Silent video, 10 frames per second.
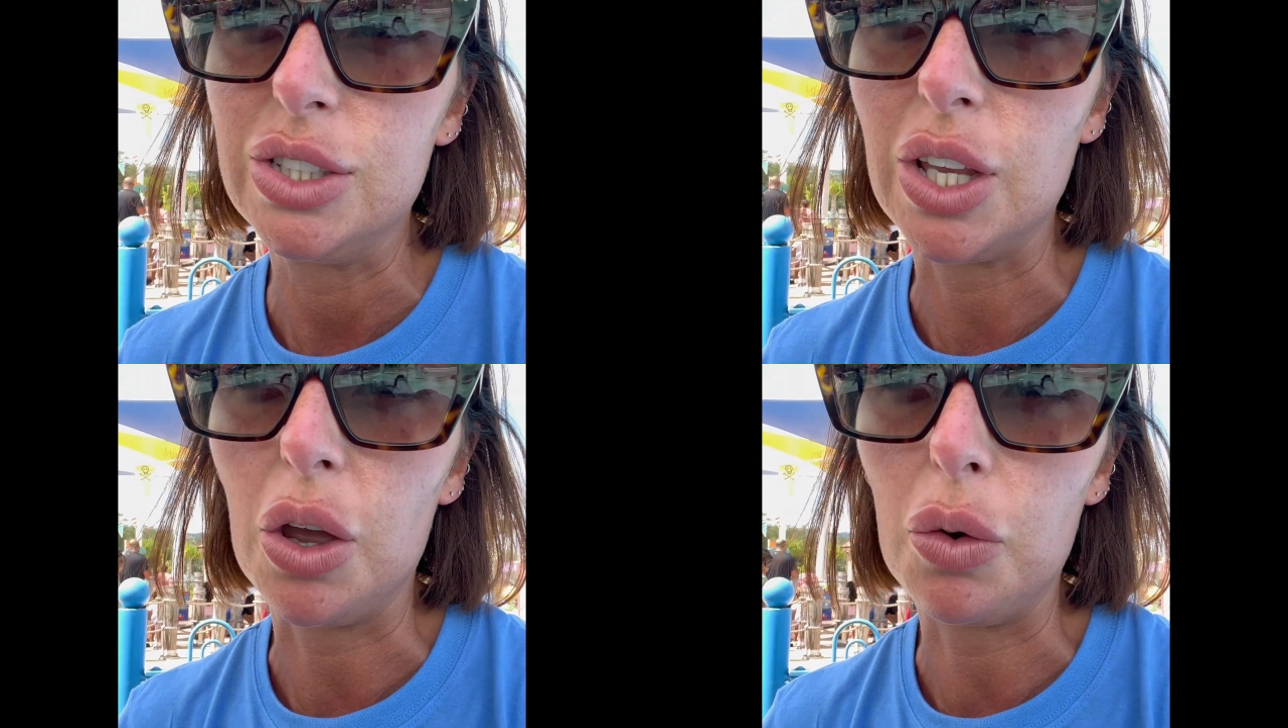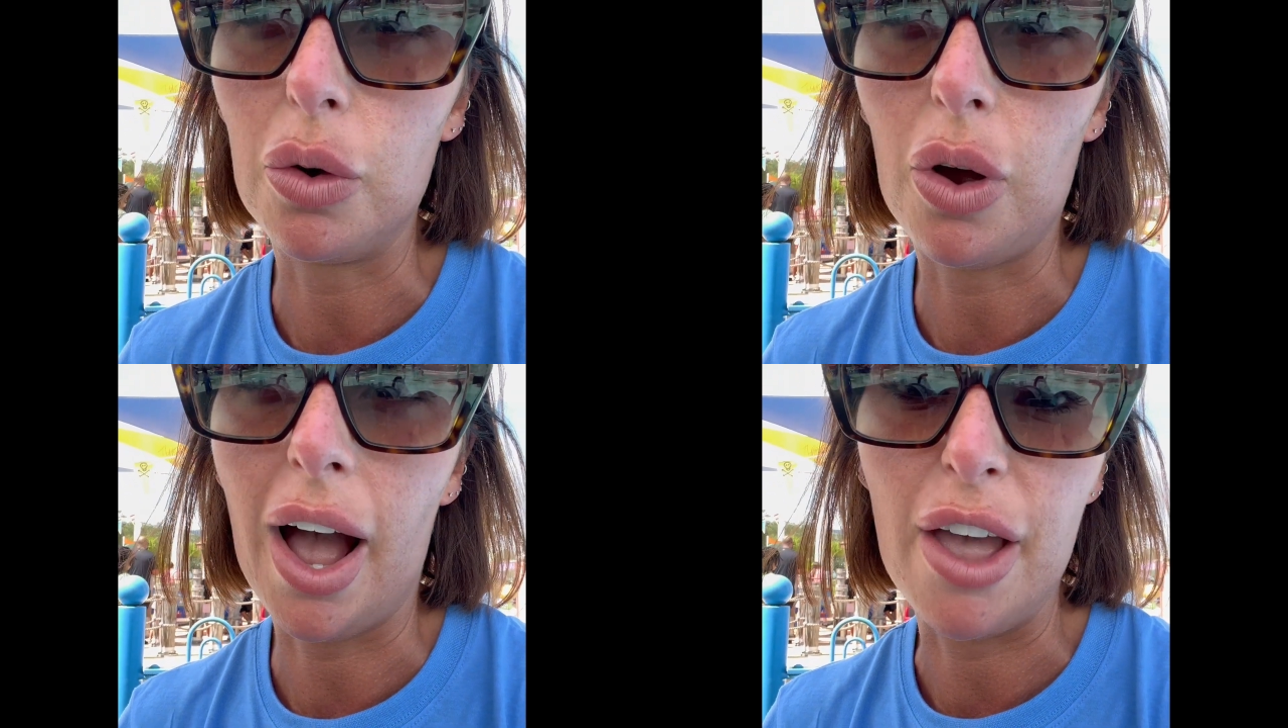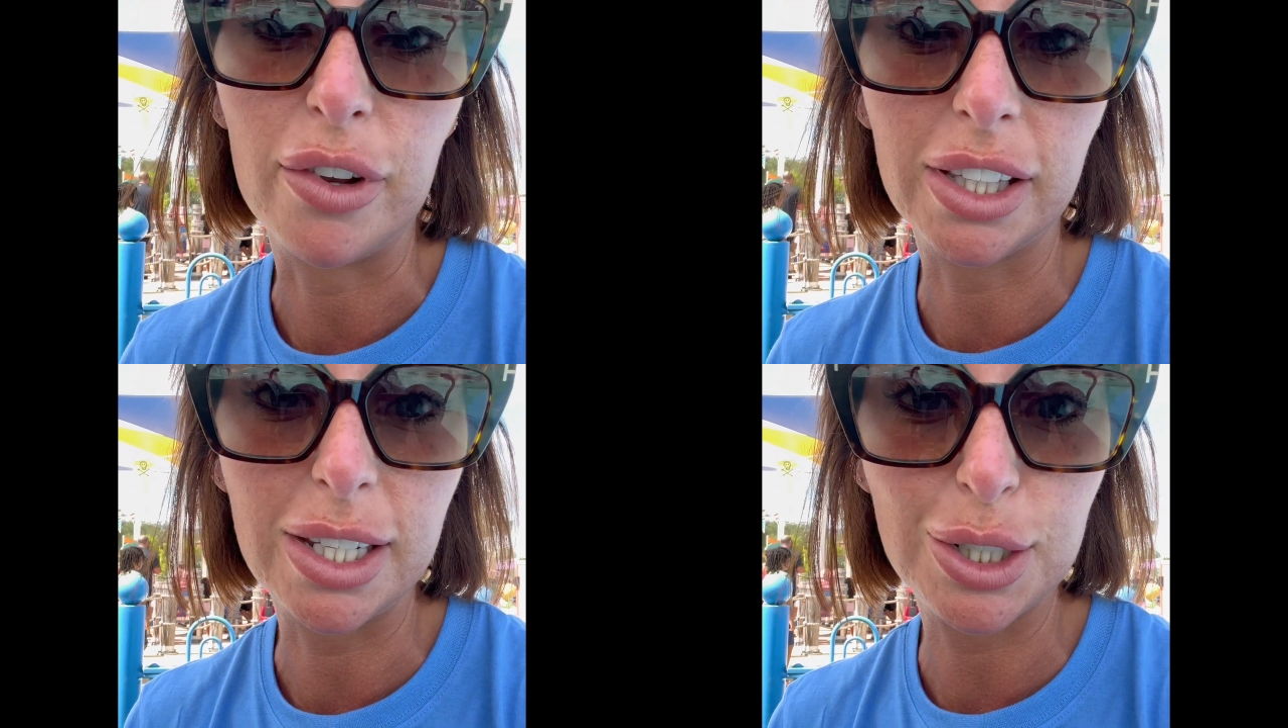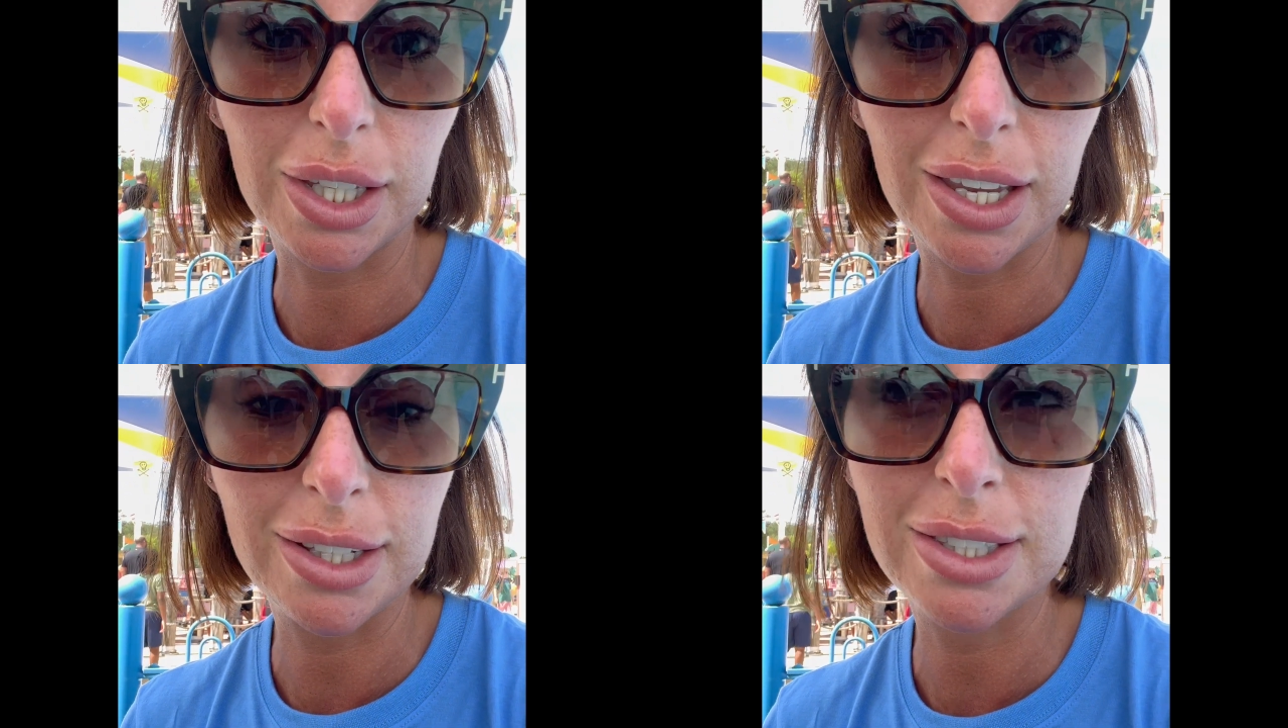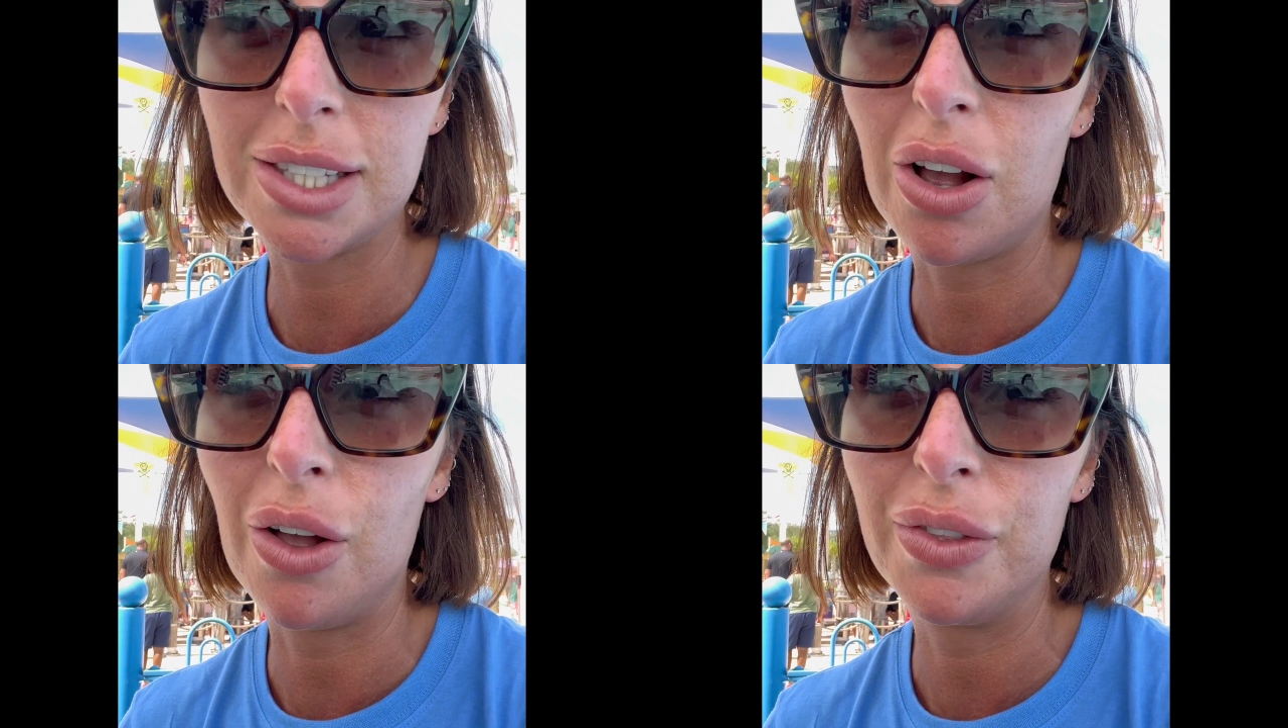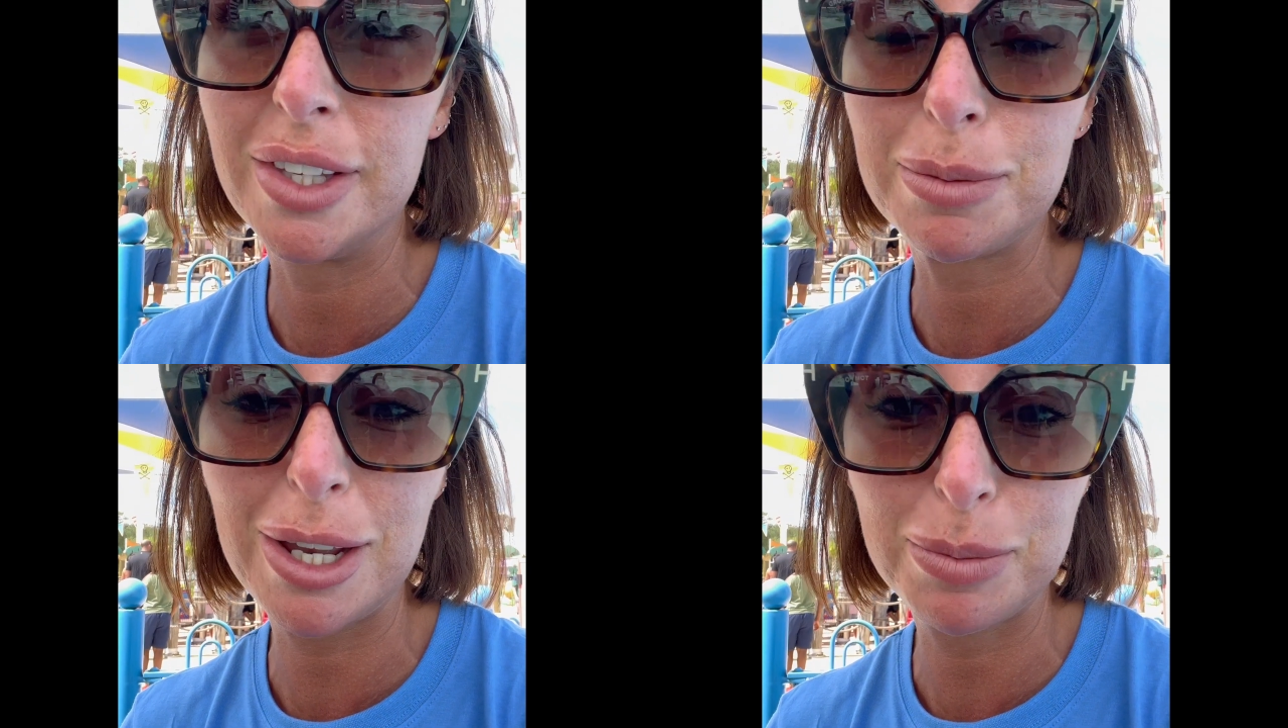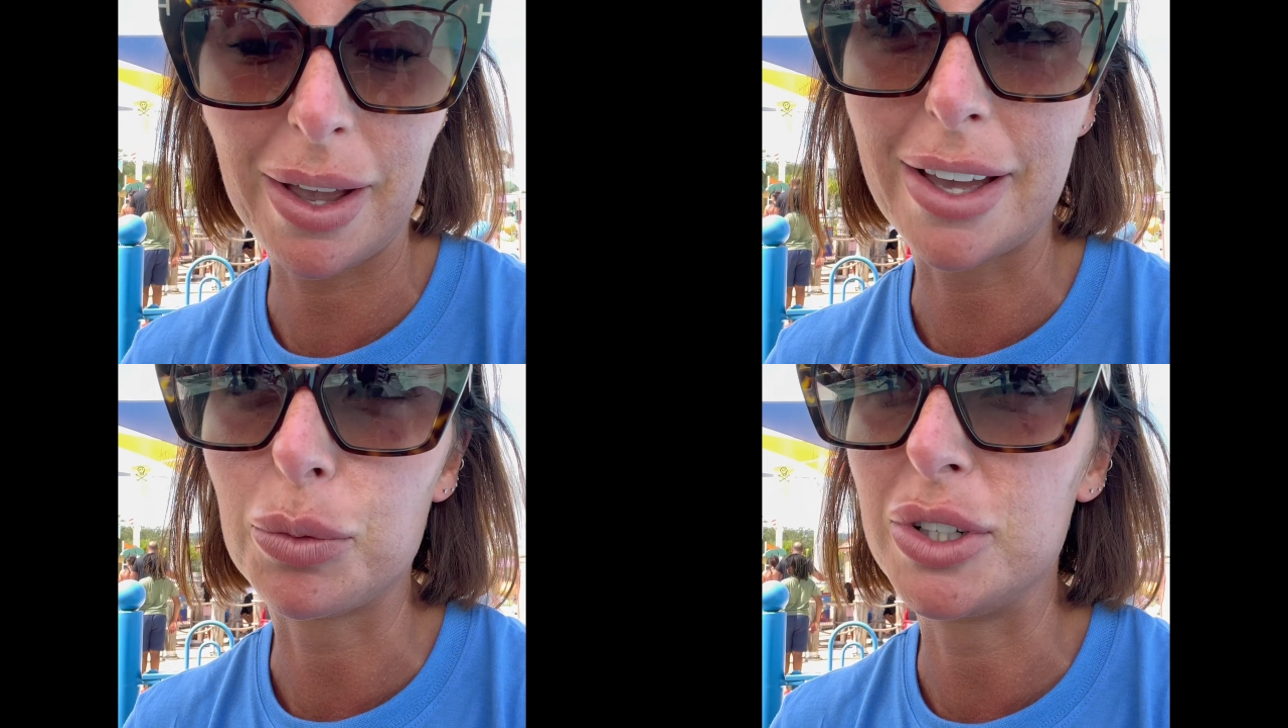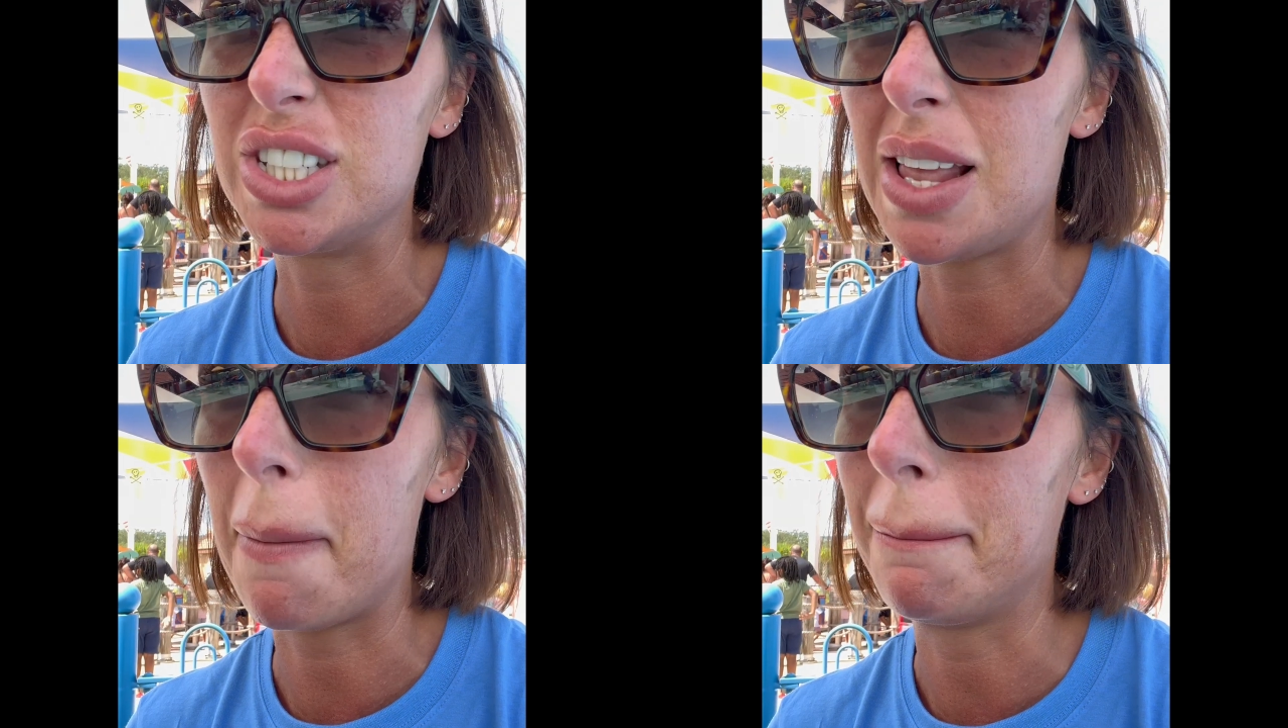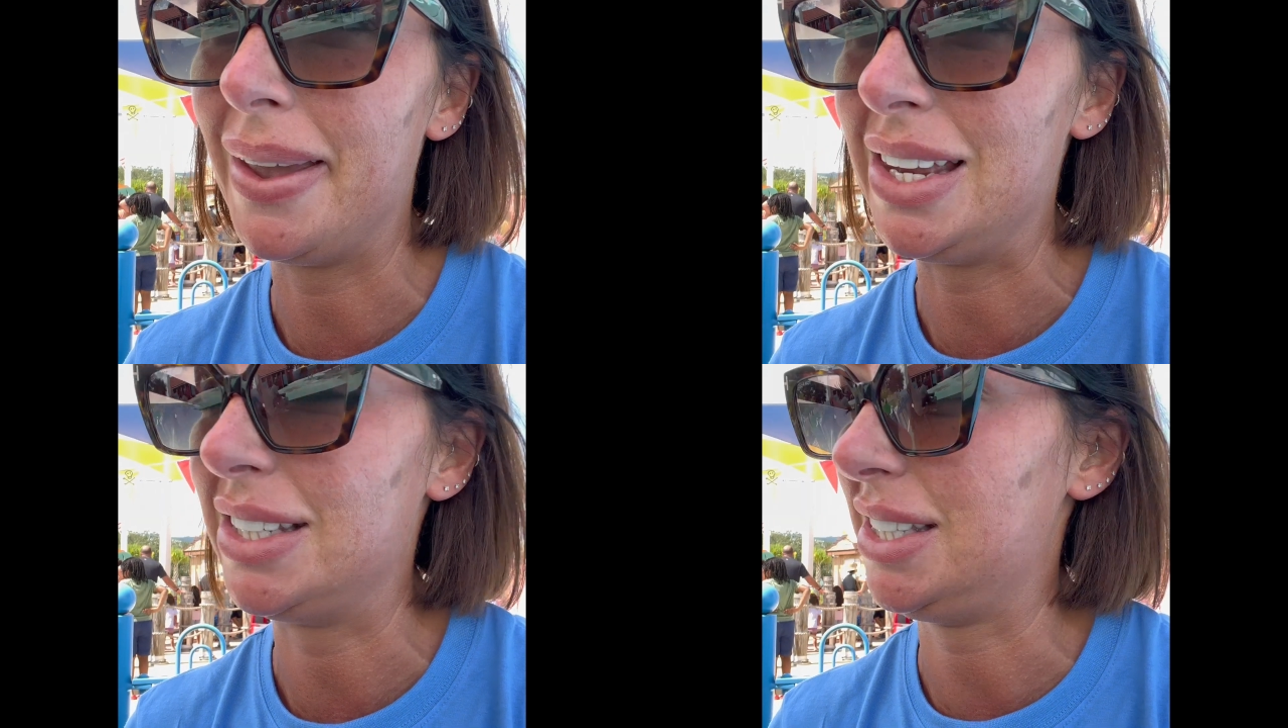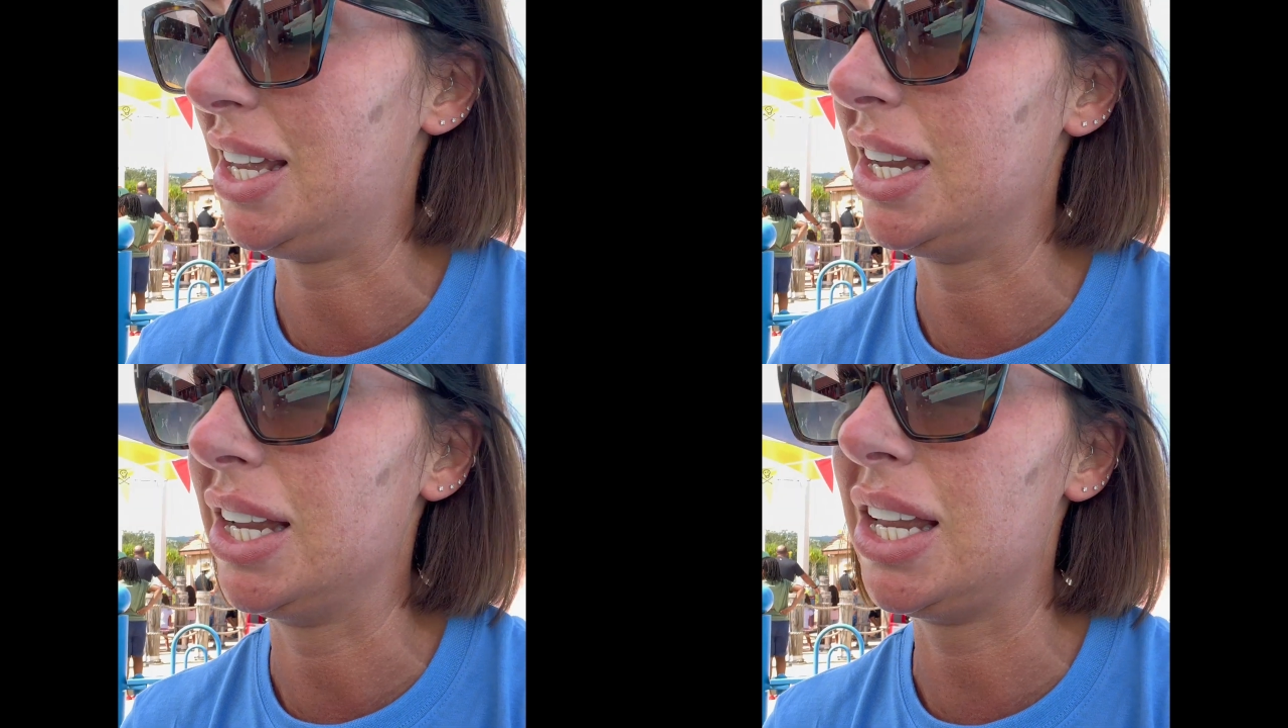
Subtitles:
So I've unleashed the kids on the splash pad, which is amazing.